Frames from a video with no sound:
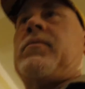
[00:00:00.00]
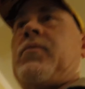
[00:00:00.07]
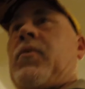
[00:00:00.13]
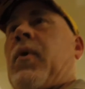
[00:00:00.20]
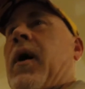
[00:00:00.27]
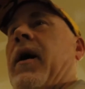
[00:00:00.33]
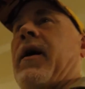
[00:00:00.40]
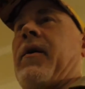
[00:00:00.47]

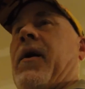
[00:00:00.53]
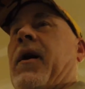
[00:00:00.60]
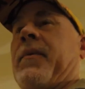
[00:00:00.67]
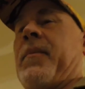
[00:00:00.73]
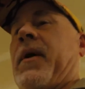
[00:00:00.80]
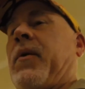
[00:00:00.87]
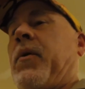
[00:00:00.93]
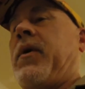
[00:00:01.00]
wire out in
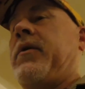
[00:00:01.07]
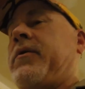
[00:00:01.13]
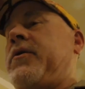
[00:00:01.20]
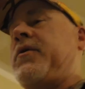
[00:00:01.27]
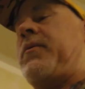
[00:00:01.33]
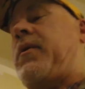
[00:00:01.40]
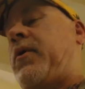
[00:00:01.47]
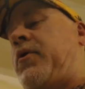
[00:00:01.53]
my welder
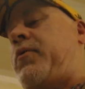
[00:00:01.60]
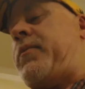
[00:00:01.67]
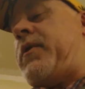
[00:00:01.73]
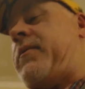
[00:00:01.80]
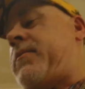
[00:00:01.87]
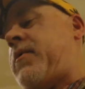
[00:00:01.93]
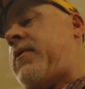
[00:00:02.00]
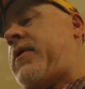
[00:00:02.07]
to
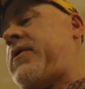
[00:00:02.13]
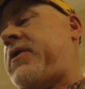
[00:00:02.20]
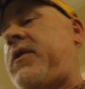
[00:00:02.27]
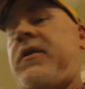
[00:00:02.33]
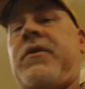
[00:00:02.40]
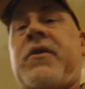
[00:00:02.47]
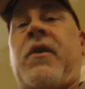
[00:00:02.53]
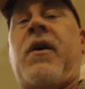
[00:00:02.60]
aluminum. Oh, this thing
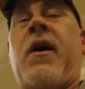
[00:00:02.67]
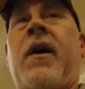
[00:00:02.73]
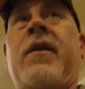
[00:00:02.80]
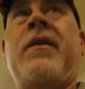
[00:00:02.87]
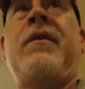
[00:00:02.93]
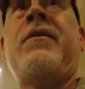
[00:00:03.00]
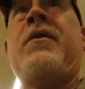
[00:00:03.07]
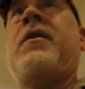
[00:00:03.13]
is
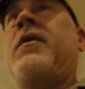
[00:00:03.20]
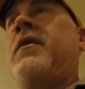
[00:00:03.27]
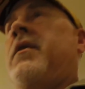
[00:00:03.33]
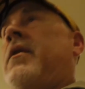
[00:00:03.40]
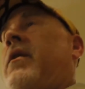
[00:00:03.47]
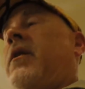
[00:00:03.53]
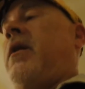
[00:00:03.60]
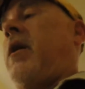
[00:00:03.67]
hot.
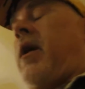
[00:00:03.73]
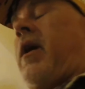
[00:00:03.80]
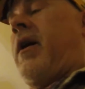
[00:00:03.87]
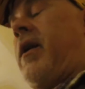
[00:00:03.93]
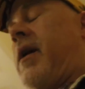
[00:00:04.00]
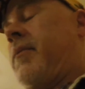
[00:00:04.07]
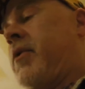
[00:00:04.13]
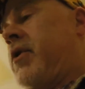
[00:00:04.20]

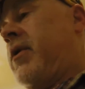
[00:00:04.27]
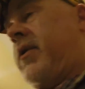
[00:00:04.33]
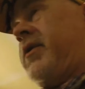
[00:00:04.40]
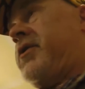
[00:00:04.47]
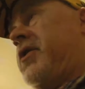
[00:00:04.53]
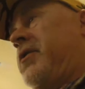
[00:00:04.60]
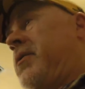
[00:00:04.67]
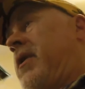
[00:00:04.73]
And I'm going
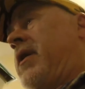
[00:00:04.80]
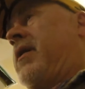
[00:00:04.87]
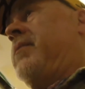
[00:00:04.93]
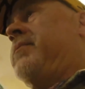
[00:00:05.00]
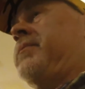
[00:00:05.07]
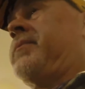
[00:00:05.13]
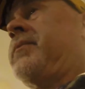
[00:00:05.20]
to